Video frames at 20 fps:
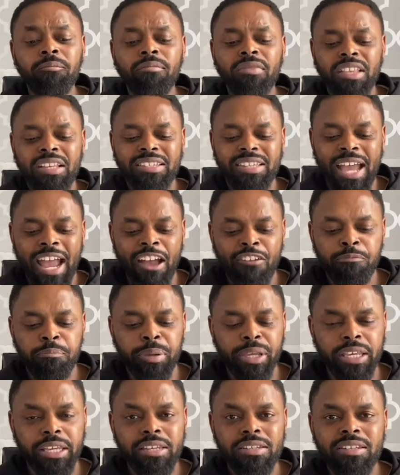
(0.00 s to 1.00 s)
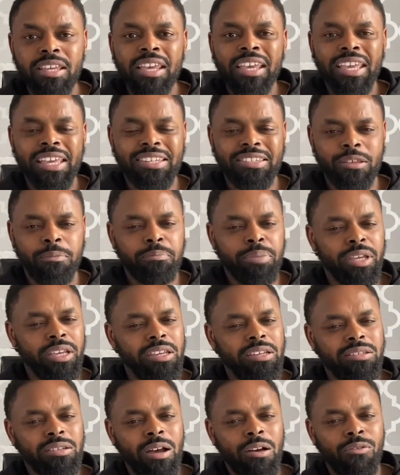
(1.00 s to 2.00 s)
to have peace. It's the
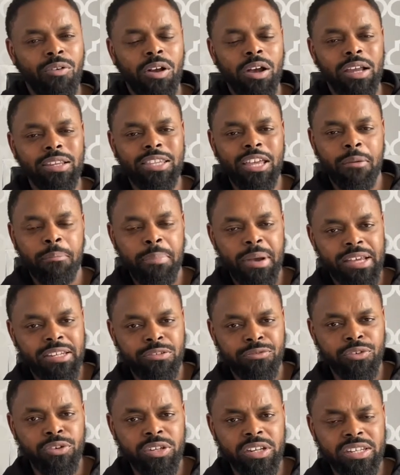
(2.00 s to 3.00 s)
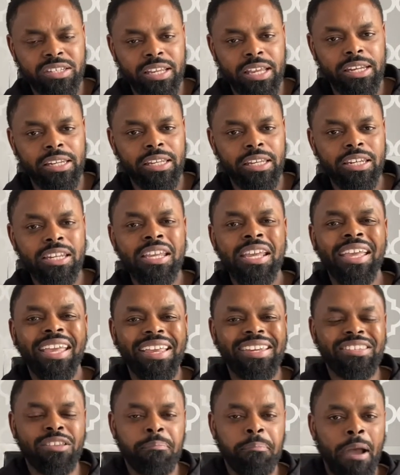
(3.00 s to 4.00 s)
peace of God that passes understanding. It's
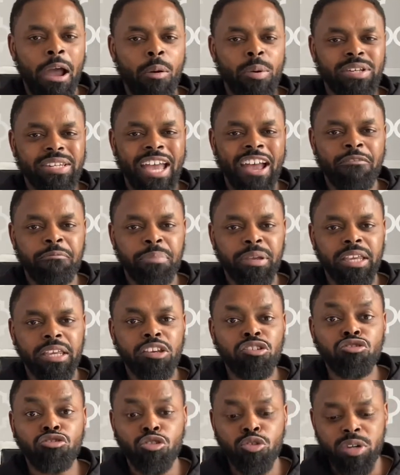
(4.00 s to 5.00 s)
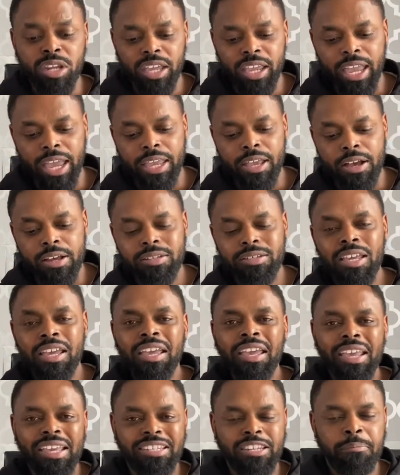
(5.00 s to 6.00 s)
the power to have peace during the chaos.
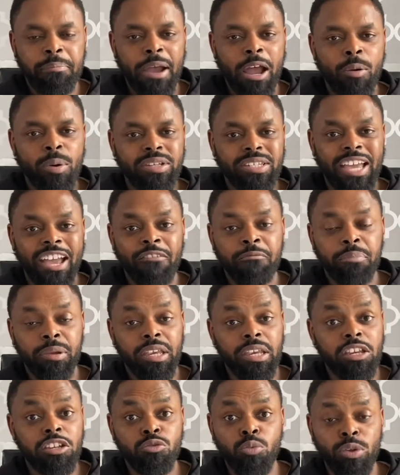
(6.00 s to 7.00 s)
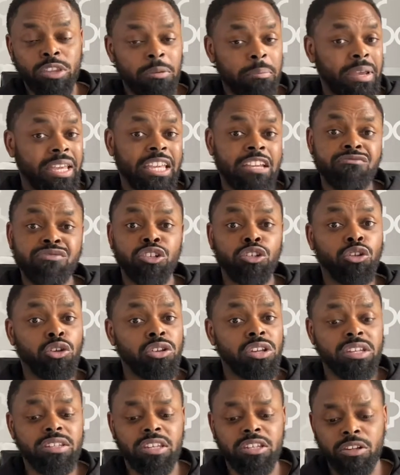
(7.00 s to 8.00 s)
It's the power to have peace when they're making
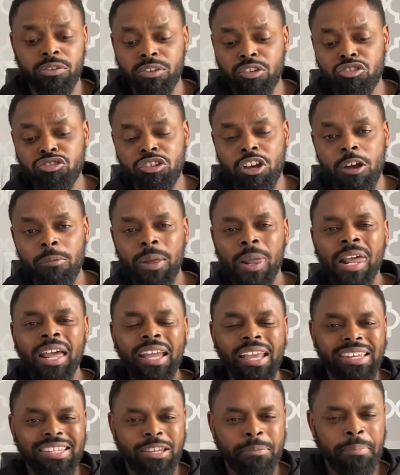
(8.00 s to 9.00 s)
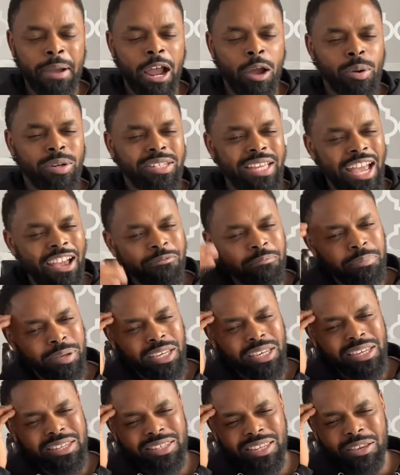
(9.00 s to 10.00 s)
redundancies on the job. It's the power to have
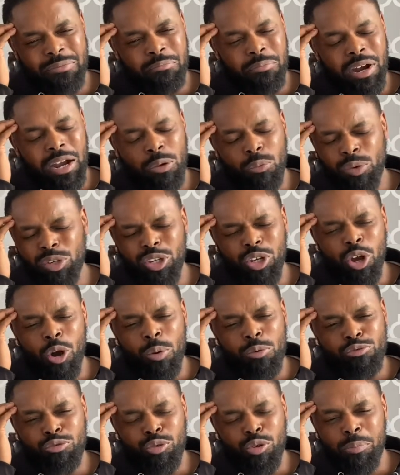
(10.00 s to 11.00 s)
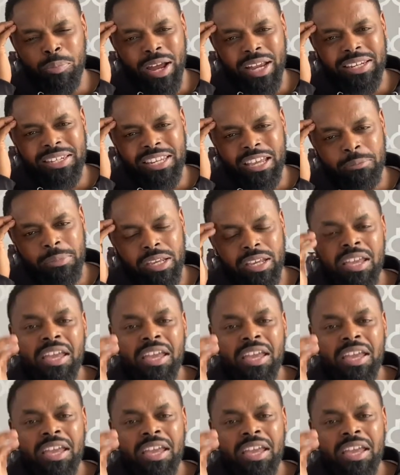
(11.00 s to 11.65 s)
peace in mind when you're going through a pandemic.